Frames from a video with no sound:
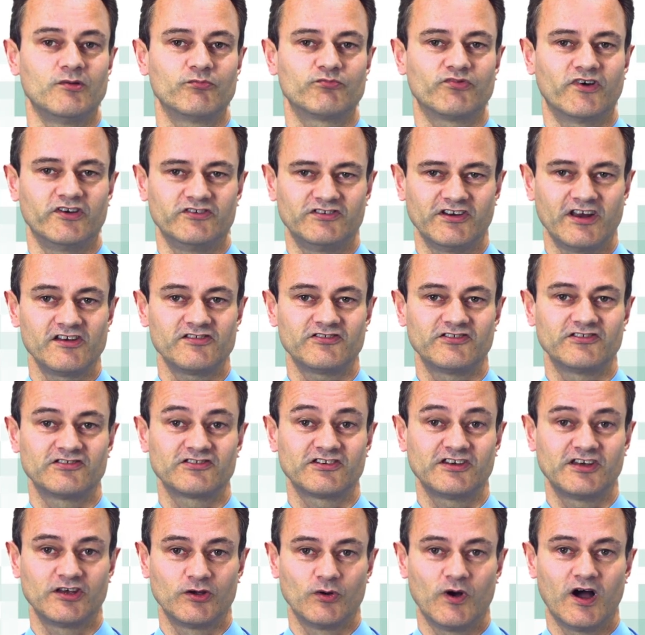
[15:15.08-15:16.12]

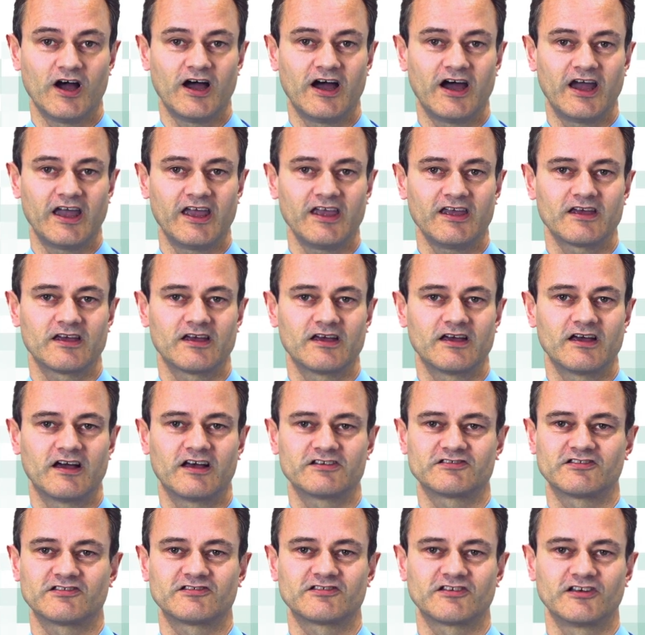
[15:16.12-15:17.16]
Progenesis QI
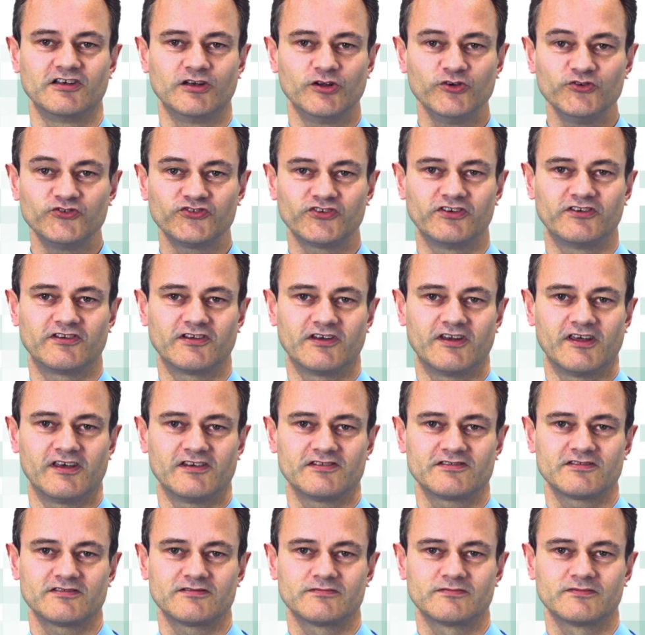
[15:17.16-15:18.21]
has a solution to
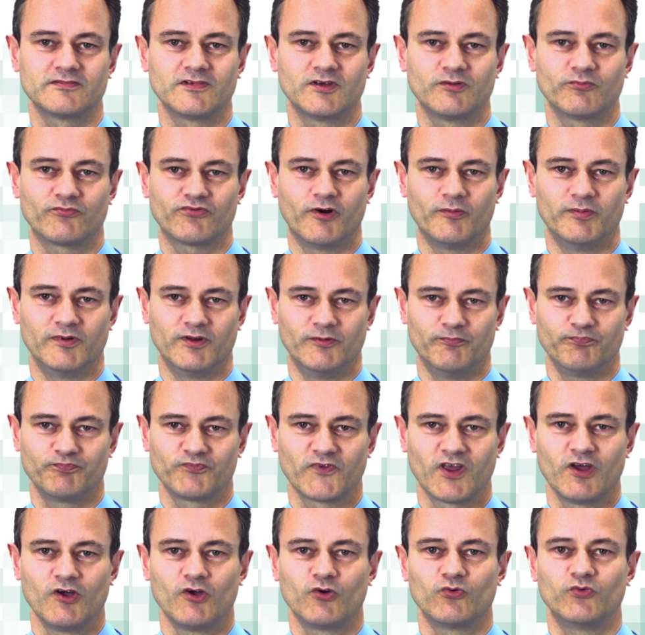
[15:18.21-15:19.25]
this problem,
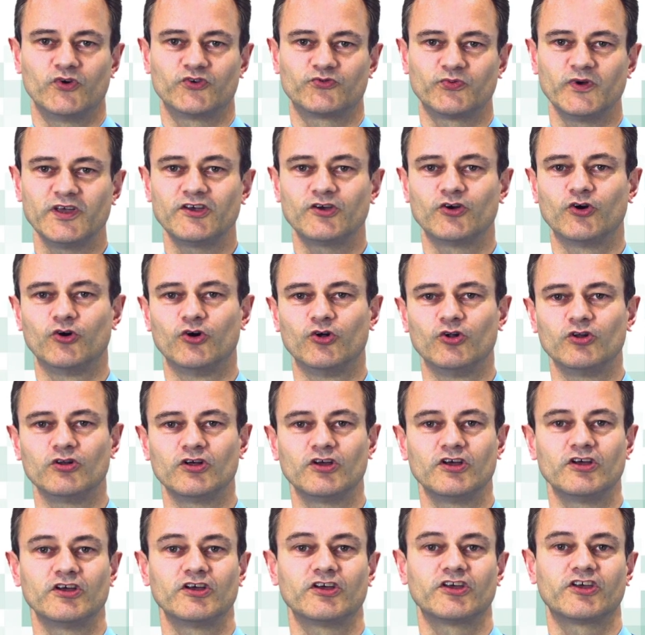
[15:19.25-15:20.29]
which we
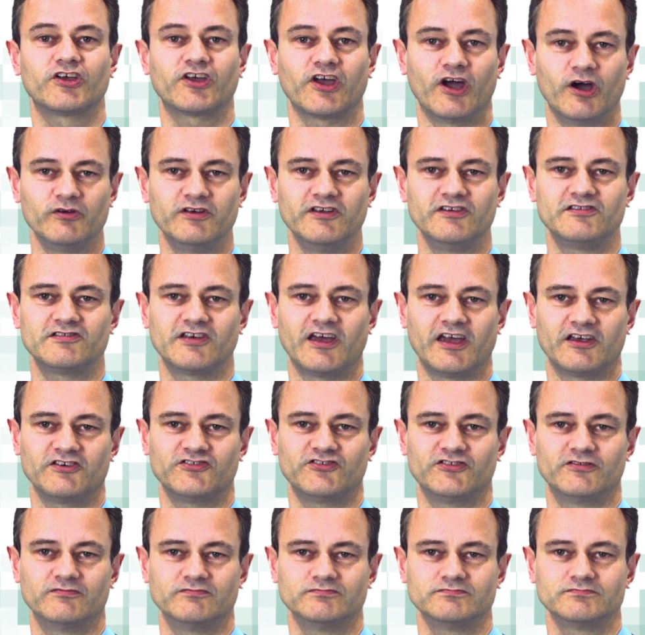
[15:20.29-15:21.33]
call
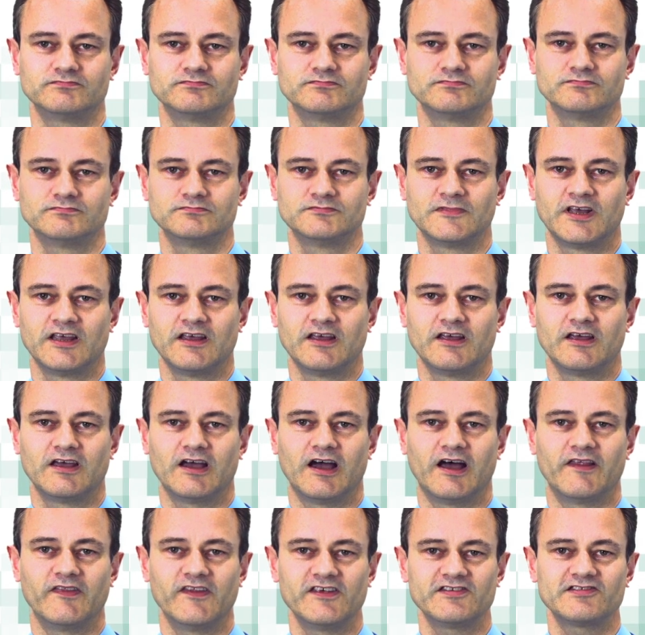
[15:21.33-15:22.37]
co-detection,
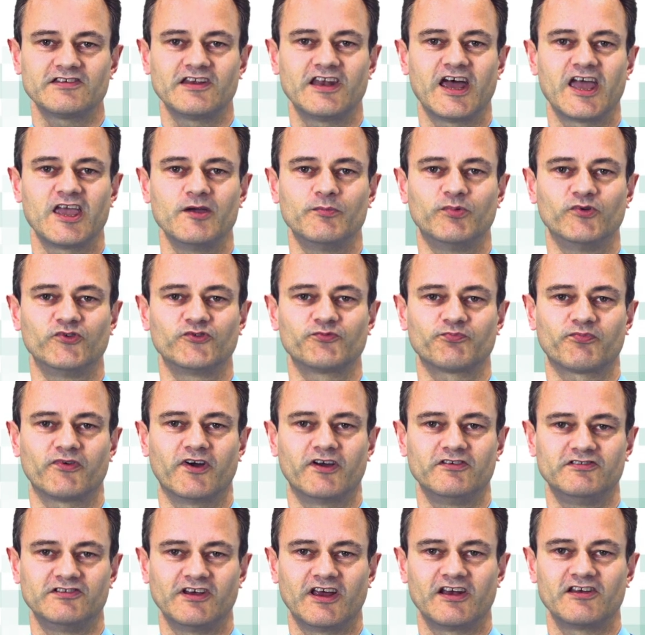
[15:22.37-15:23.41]
and this enables
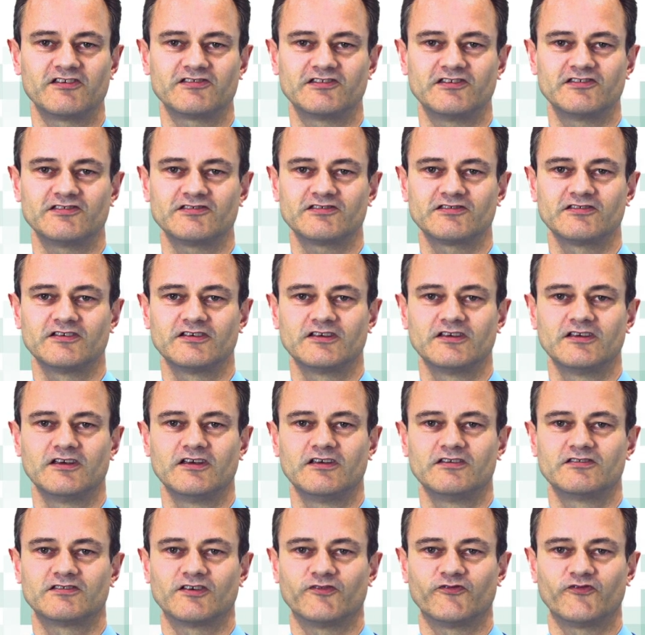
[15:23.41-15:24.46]
Progenesis
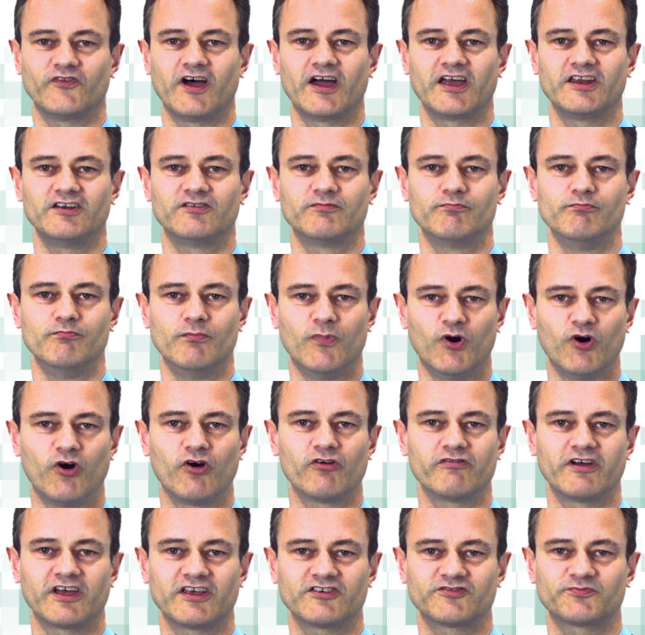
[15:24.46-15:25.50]
to find
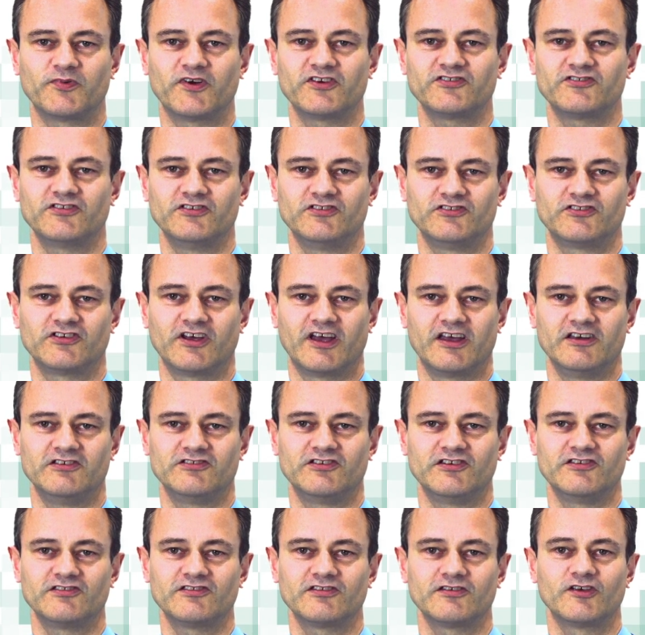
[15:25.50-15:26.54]
more expression
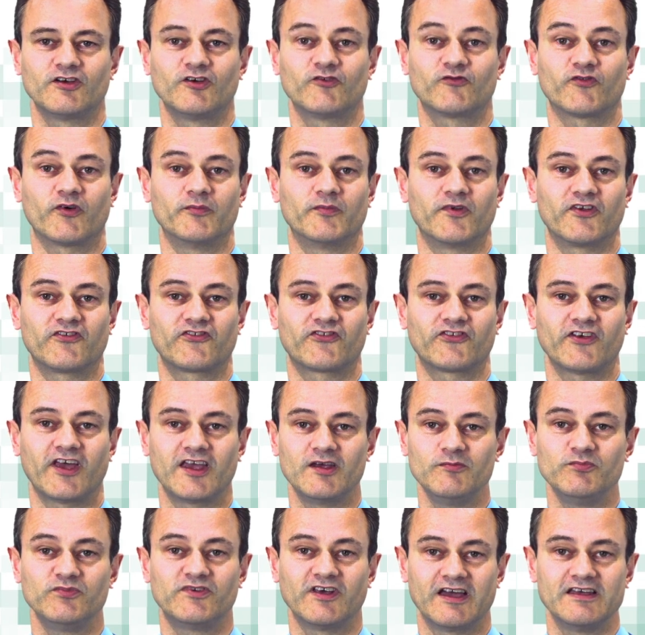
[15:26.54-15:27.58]
changes from the
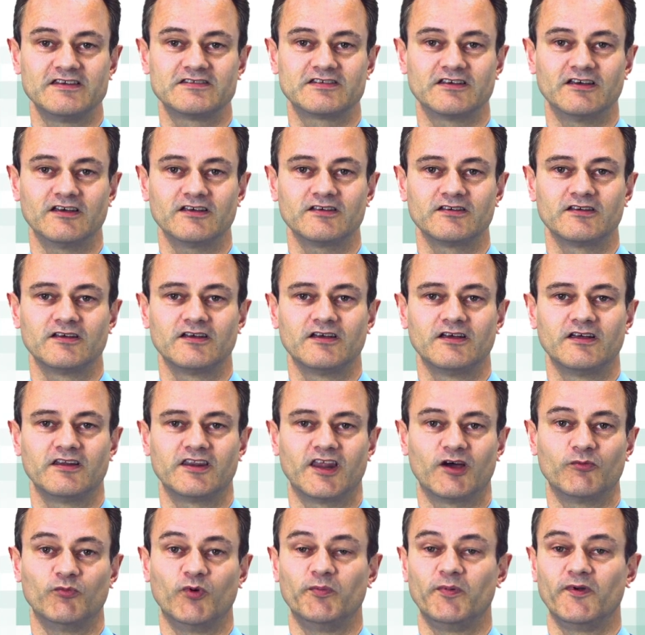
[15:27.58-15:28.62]
same data
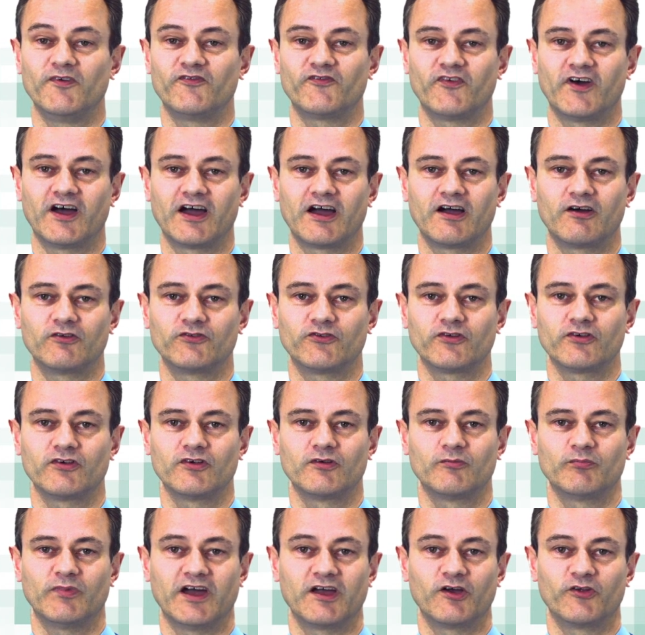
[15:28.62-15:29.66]
than would be found
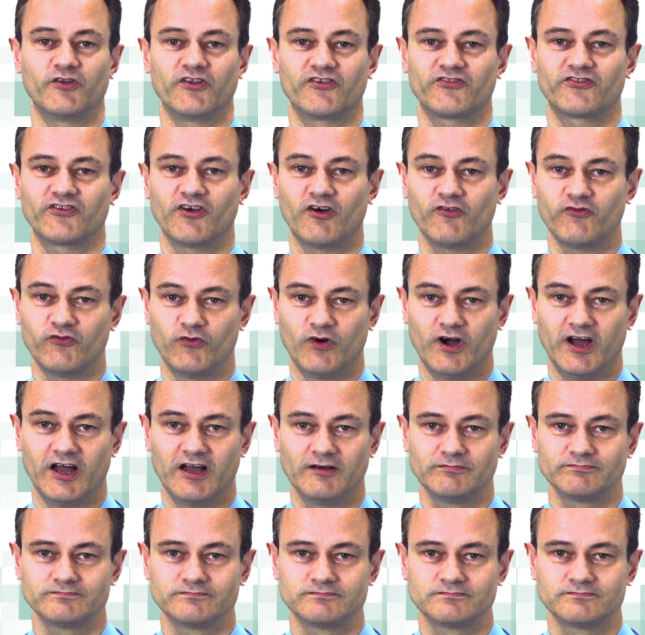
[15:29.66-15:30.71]
by other software.